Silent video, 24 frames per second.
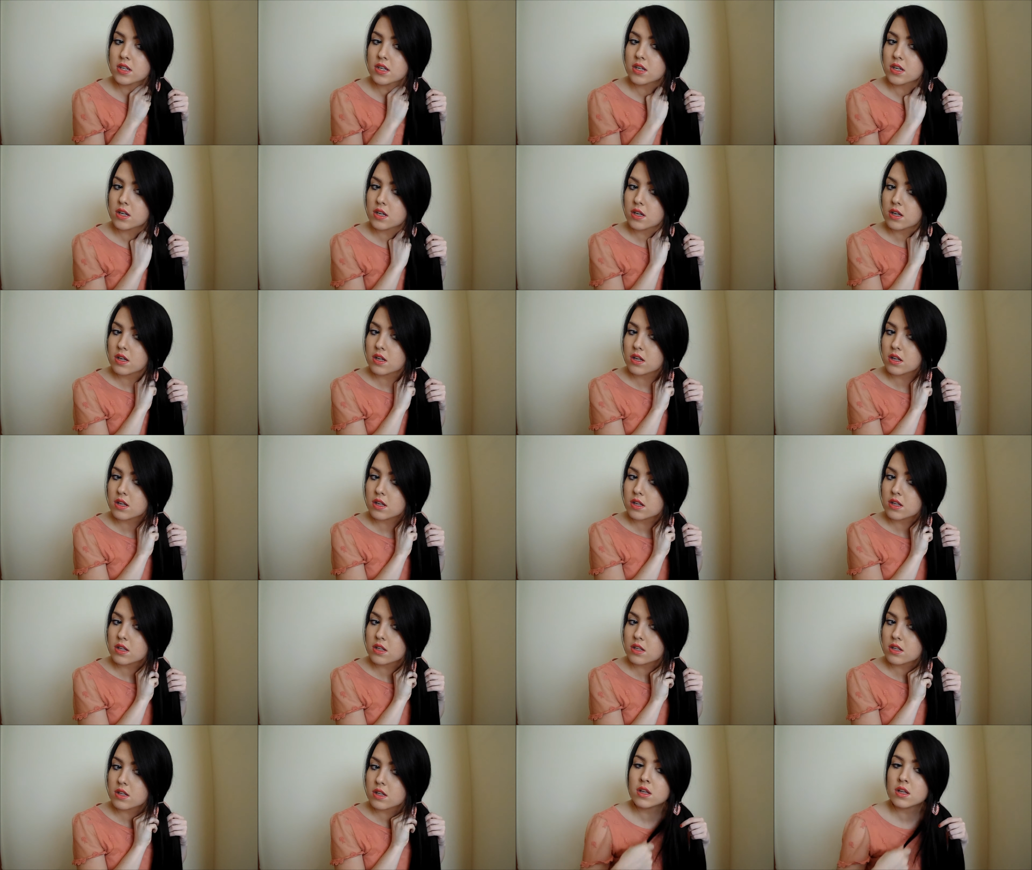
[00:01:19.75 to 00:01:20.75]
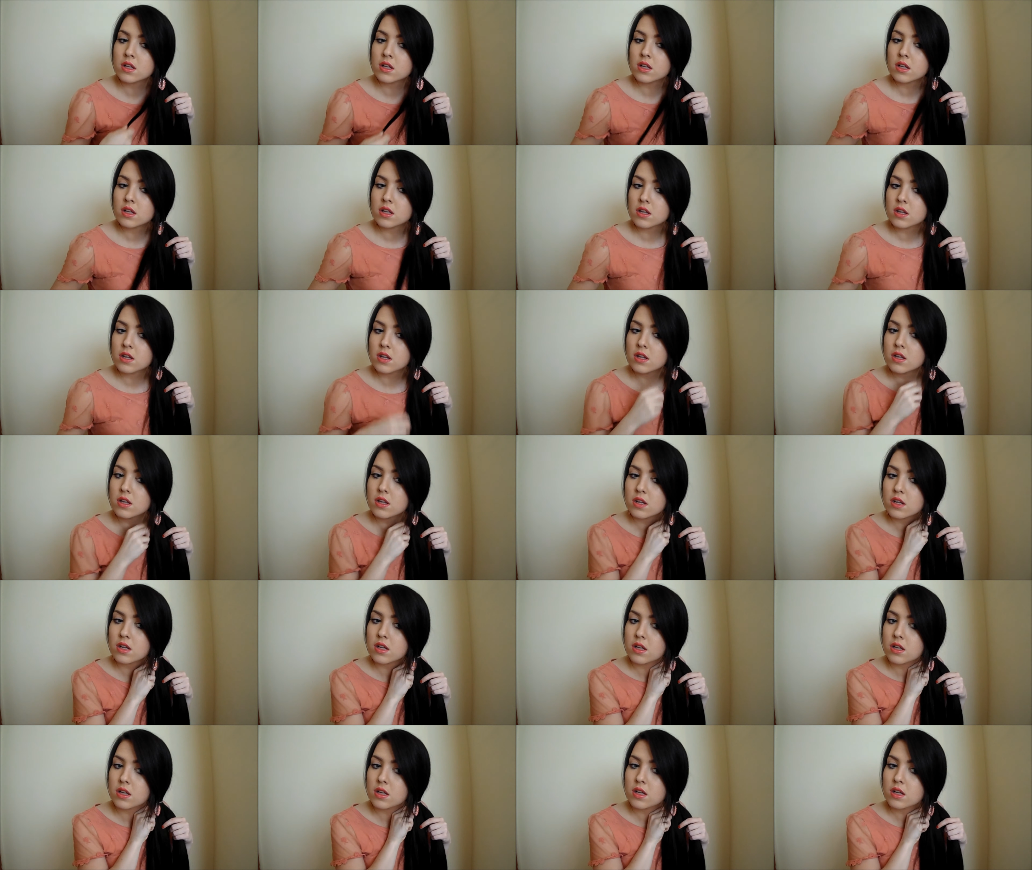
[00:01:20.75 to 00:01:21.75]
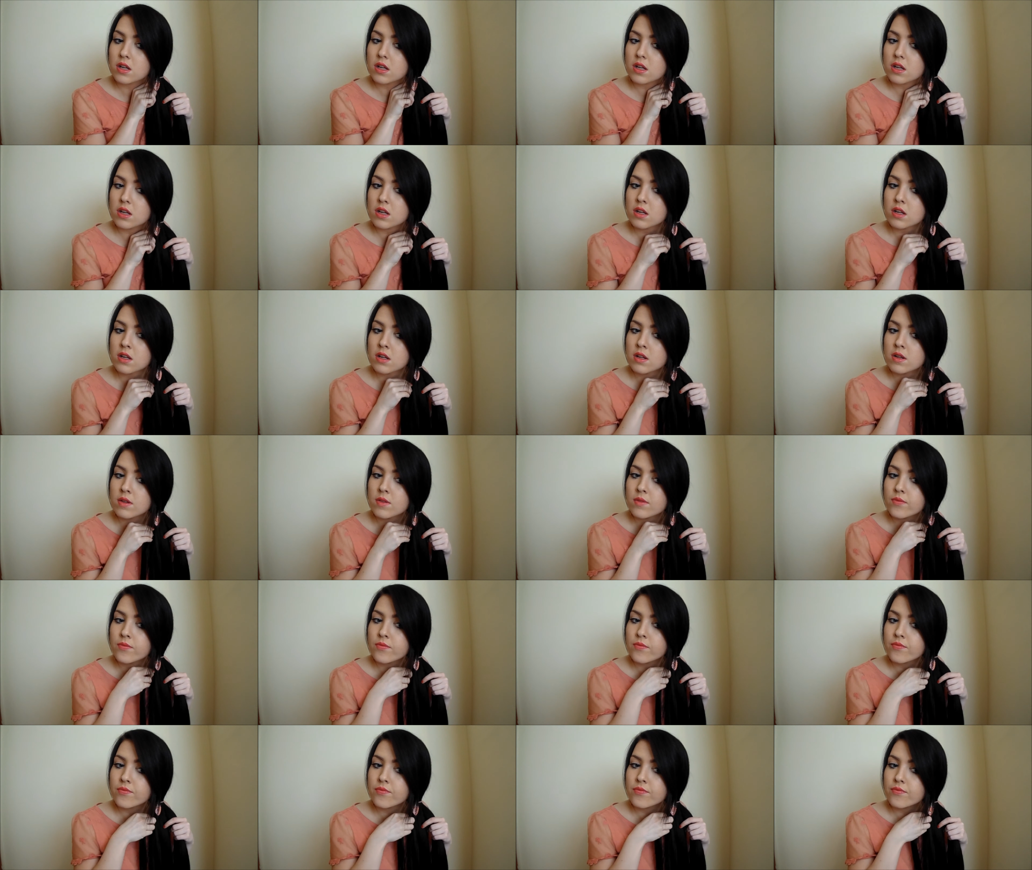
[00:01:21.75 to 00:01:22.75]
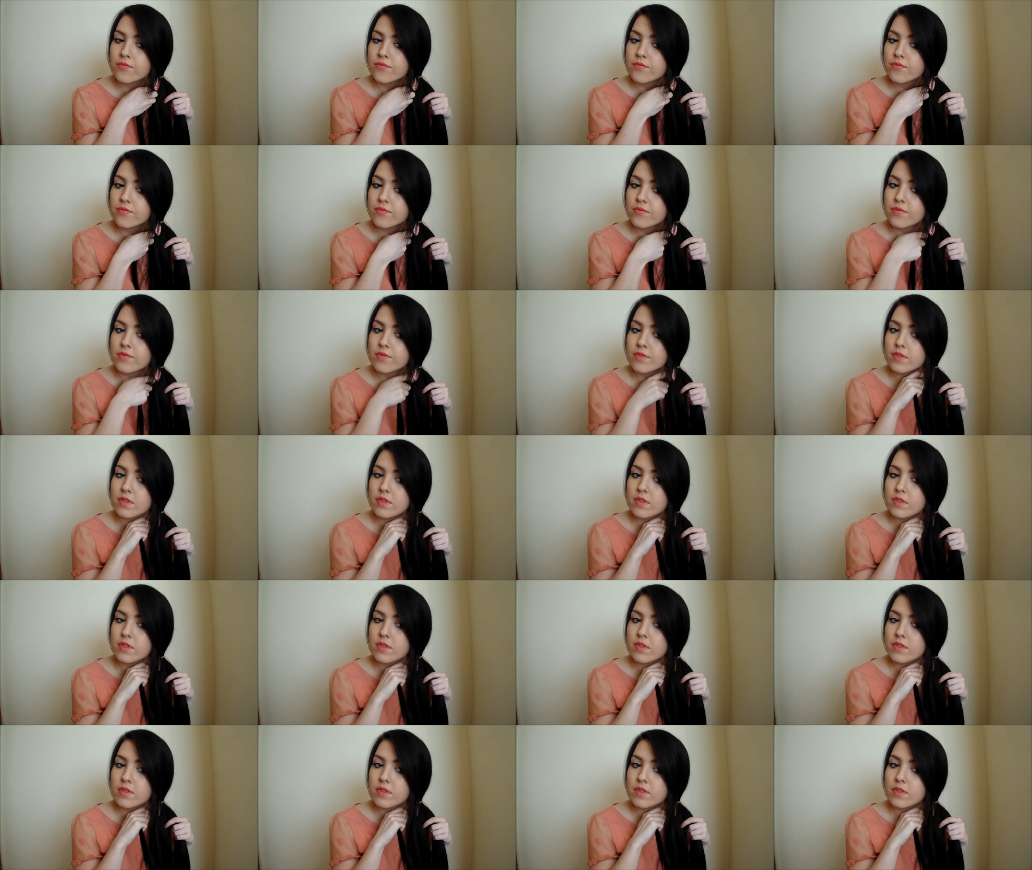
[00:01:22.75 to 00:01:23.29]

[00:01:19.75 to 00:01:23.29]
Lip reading: Nobody speaks.